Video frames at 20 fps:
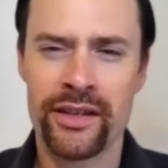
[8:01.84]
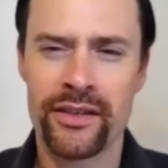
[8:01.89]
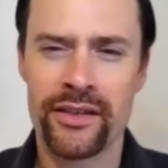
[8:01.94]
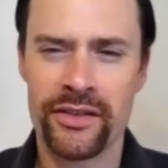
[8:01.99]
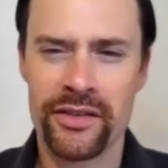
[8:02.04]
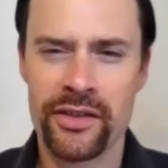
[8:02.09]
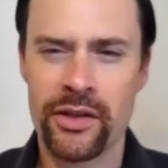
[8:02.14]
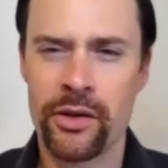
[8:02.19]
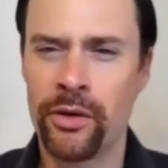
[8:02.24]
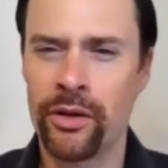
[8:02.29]
and
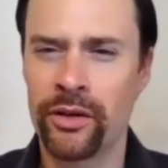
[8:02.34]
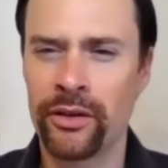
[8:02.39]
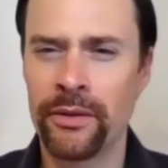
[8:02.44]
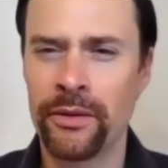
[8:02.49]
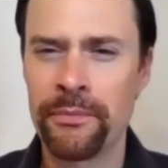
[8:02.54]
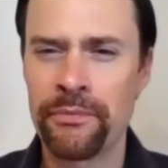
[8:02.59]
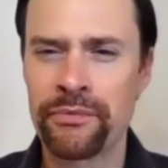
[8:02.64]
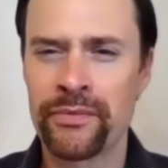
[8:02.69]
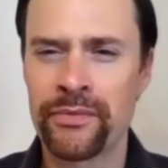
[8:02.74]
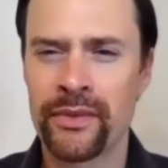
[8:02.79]
so
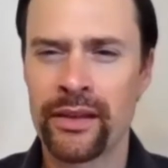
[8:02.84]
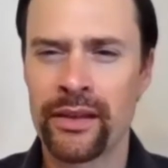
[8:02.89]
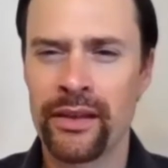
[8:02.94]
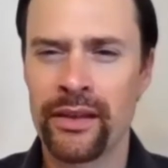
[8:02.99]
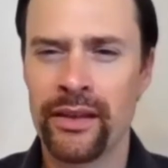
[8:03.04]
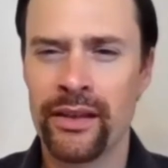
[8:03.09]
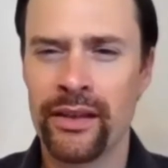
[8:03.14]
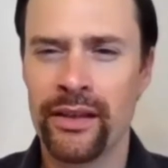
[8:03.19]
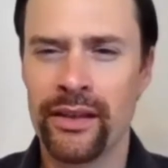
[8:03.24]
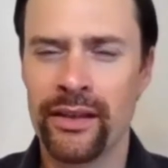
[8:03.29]
on.
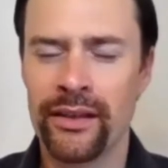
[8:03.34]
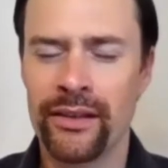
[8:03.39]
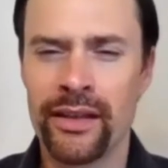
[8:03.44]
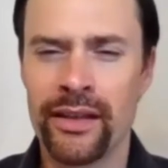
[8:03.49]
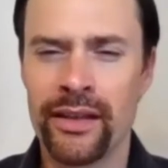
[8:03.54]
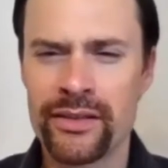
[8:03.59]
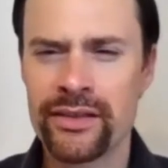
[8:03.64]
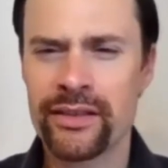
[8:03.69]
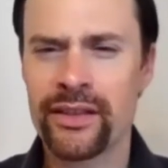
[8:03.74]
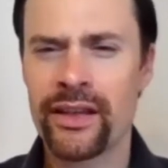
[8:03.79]
It,
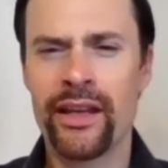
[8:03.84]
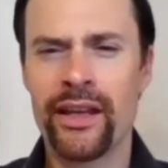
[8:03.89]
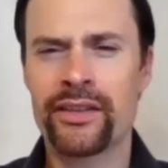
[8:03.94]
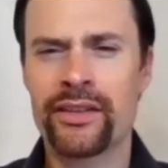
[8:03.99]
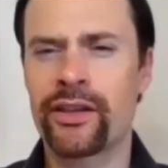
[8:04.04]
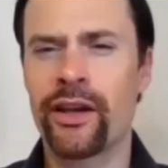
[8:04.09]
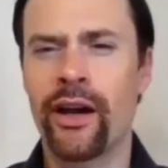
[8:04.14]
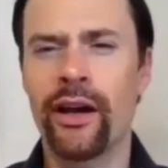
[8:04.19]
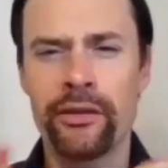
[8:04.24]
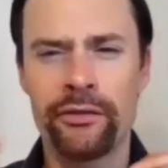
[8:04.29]
it's it's
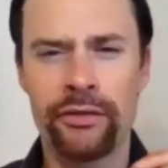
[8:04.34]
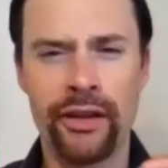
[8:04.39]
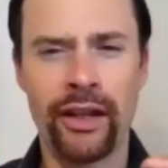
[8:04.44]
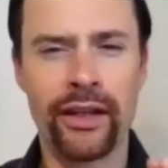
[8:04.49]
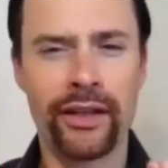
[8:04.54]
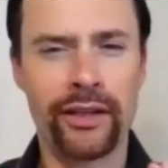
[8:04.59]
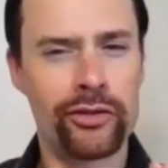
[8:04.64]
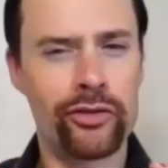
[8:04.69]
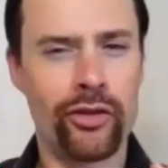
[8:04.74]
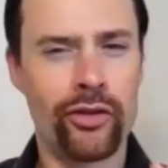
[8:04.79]
kind of
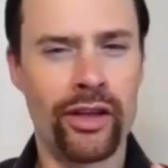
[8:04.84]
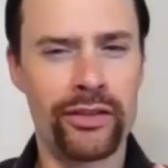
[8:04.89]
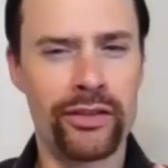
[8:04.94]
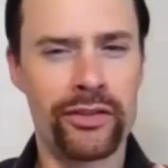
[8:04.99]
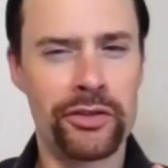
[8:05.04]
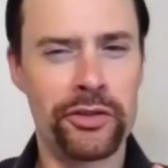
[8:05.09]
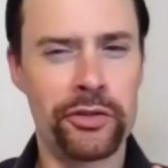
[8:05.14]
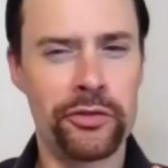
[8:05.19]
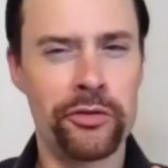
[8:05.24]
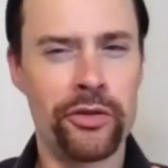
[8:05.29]
like trying
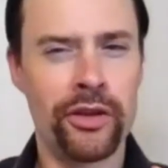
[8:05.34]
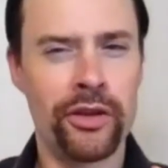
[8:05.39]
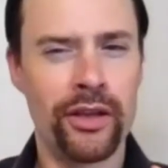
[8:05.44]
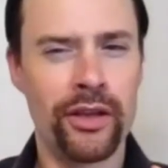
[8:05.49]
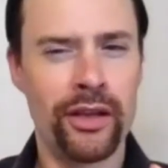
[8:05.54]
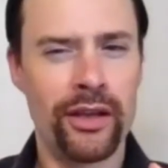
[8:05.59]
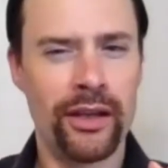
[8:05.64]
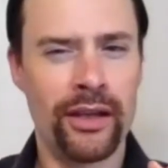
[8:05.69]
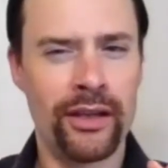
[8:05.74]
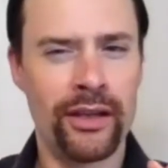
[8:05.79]
to
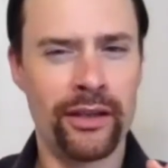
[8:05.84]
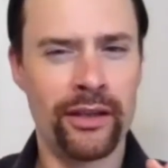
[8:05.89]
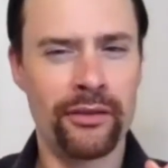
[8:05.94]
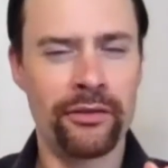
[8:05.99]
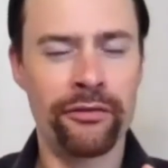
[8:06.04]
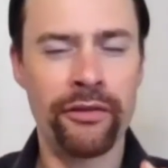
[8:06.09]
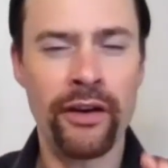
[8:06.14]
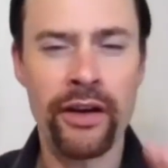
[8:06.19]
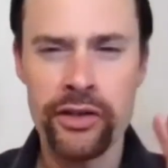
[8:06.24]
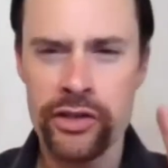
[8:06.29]
uh,
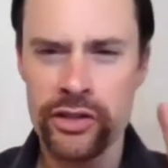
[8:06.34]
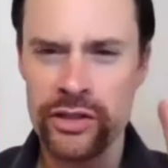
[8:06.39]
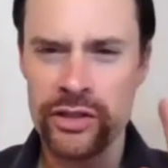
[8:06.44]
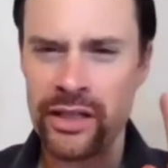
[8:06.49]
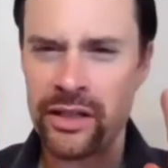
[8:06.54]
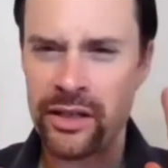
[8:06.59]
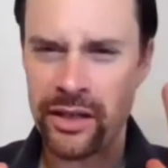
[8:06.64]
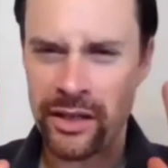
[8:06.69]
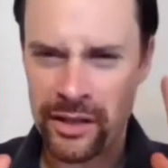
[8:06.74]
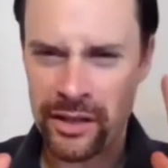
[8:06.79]
function
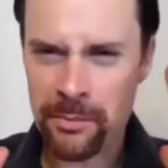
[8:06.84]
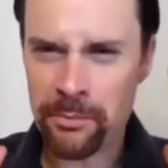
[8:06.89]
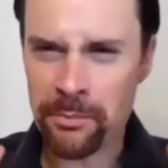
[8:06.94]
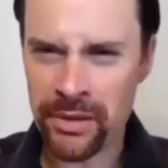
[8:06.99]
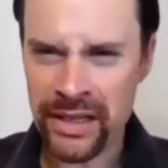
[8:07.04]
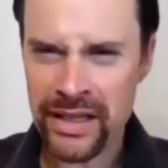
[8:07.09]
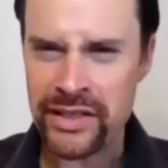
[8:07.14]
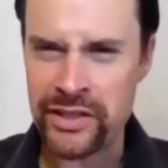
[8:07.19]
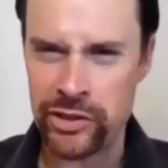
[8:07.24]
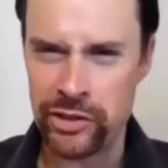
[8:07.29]
in a, in a
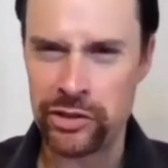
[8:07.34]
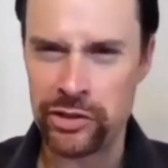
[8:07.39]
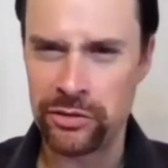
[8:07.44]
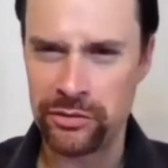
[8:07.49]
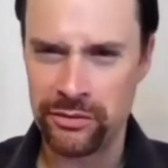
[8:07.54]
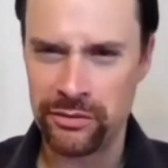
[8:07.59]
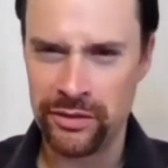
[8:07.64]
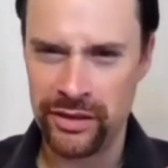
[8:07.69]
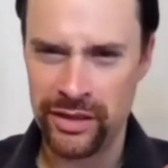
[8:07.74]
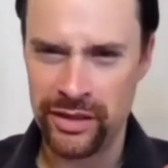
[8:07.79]
blizzard
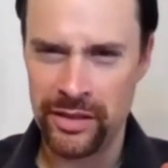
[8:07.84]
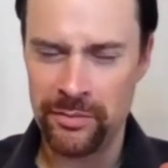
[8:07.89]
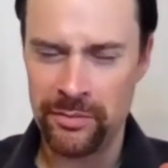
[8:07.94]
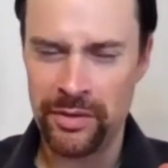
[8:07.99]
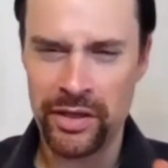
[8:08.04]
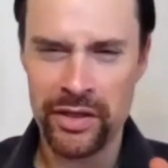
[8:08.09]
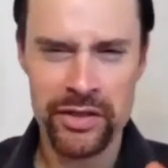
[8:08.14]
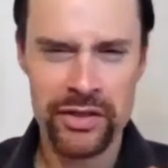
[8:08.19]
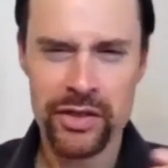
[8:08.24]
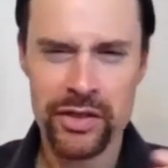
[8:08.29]

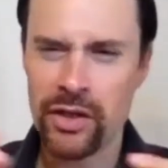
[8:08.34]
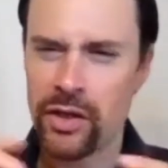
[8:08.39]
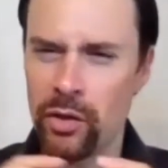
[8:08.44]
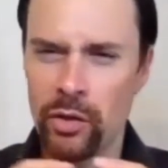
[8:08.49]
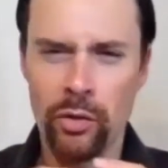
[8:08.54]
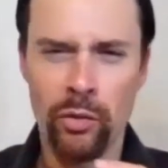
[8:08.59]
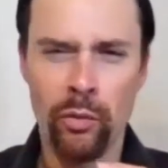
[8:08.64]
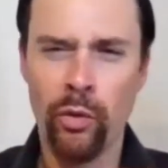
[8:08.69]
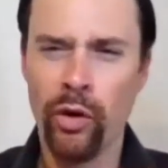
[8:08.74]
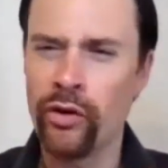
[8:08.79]
because yeah.
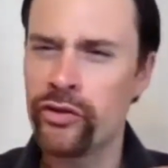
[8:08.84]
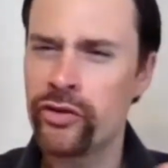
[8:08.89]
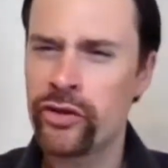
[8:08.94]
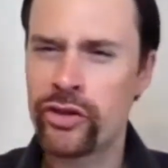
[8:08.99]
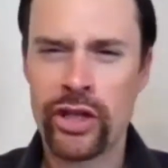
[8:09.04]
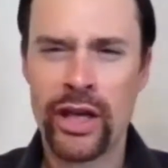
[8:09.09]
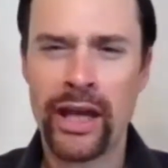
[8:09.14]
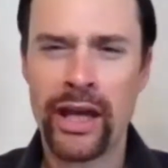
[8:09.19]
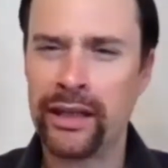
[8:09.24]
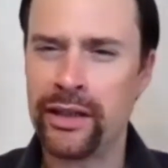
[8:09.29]
one
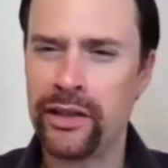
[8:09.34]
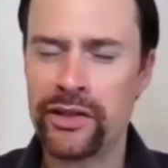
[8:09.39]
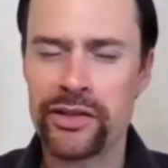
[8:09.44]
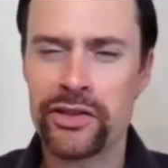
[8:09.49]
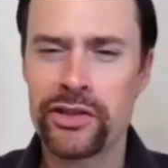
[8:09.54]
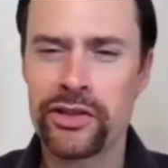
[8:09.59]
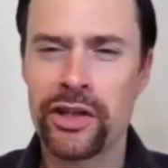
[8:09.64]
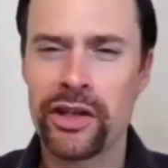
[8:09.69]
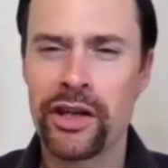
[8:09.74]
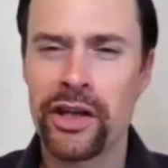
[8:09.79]

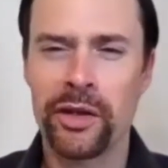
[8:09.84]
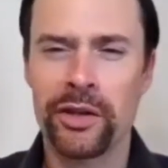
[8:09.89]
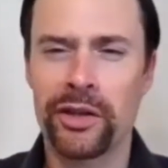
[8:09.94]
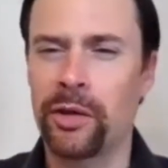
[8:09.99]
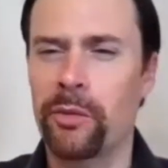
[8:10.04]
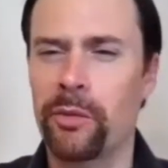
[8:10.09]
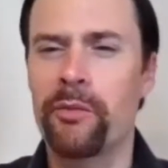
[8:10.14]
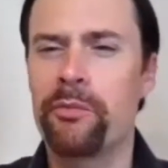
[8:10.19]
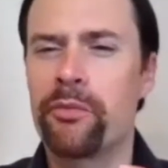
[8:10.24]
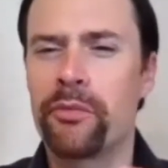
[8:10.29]
change, you
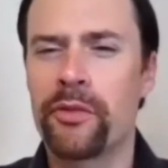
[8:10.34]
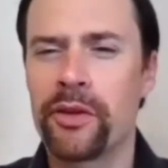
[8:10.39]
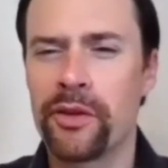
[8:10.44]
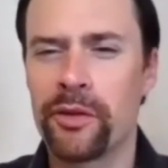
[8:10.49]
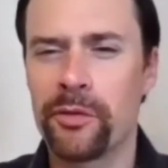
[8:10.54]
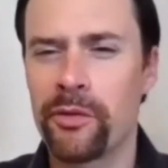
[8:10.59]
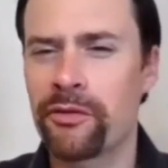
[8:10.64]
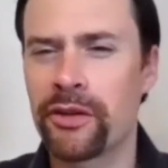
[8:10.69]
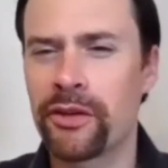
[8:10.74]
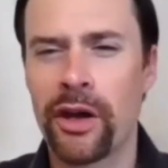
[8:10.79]
know,
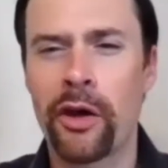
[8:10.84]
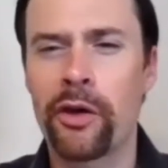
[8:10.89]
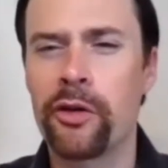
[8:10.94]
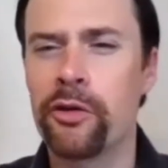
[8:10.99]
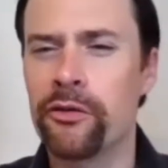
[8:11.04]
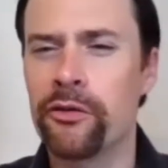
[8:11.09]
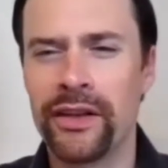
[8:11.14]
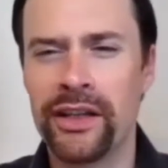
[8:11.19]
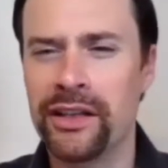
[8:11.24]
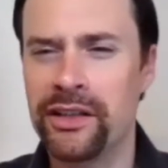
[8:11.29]
with
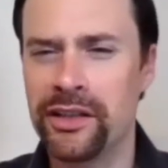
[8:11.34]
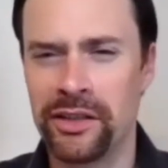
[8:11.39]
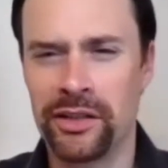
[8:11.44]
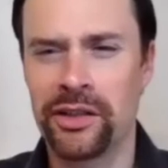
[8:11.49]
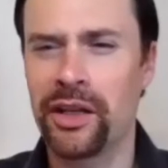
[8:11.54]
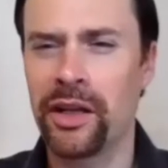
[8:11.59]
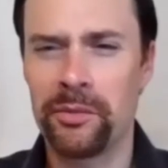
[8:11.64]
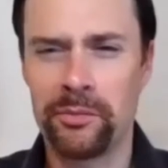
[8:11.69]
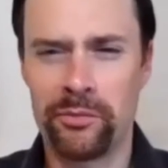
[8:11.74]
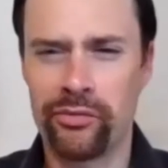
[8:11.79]
COVID
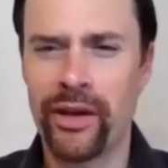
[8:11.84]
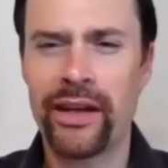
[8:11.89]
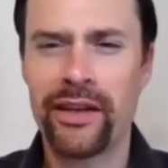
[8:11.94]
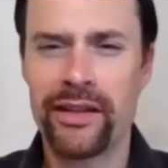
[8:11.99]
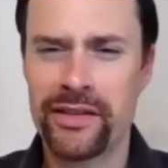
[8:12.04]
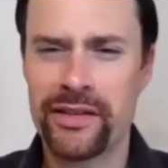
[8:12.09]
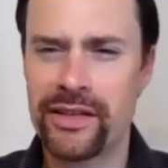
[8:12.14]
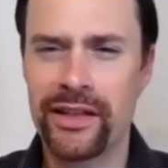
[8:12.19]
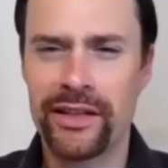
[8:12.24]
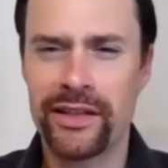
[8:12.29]
and, and
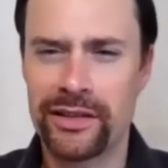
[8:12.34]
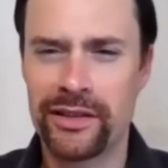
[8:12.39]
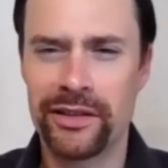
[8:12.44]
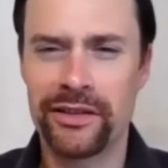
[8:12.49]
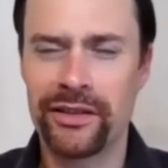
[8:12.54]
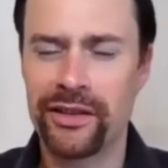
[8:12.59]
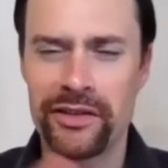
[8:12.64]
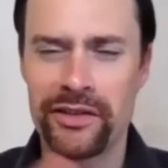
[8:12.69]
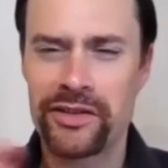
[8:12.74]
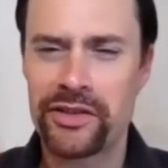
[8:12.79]
Brexit
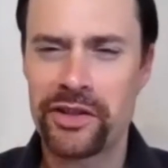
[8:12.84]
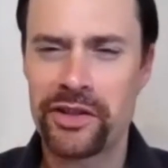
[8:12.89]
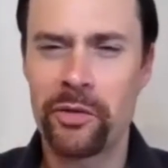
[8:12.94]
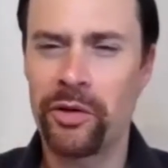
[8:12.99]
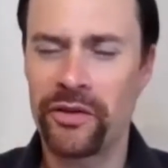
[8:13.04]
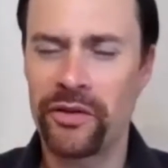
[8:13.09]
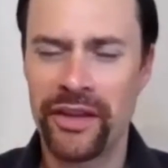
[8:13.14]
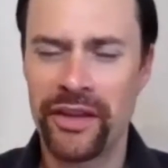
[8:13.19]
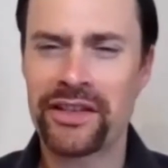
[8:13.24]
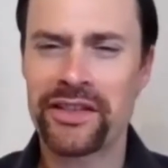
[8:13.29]
and, and so
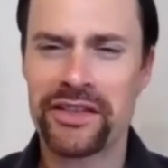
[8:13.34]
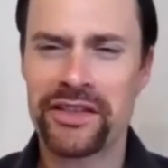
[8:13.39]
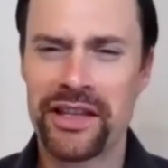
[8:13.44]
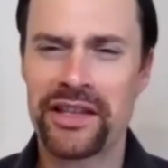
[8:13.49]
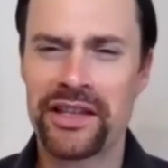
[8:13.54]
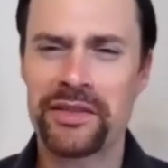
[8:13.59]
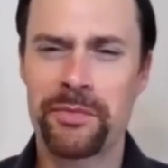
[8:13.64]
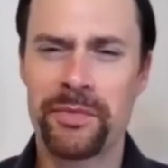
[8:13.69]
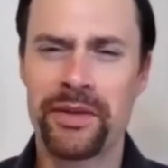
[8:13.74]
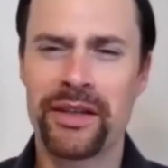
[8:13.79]
on, that's
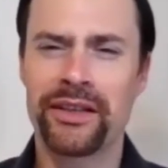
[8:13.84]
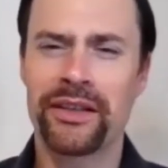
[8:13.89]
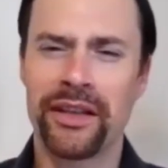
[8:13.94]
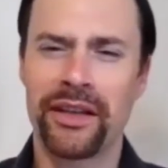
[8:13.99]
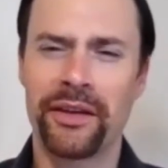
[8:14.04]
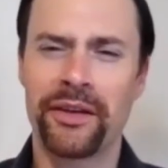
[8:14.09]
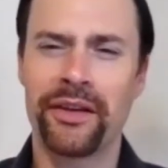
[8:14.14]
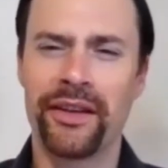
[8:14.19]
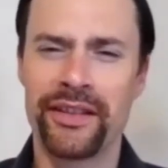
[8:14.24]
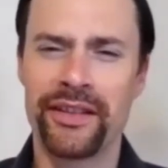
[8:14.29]
that's been
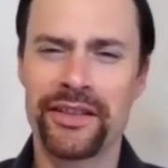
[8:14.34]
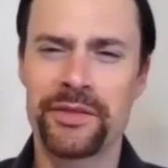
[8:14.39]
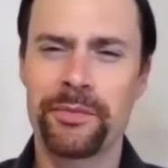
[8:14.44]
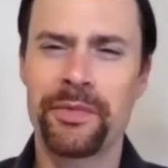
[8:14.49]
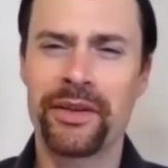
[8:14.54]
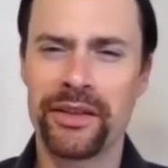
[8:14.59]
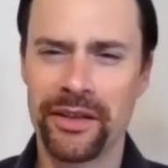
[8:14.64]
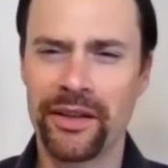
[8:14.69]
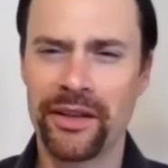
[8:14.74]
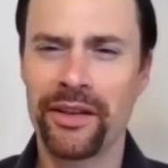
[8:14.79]
uh, it's
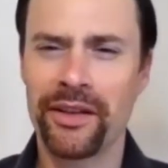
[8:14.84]
been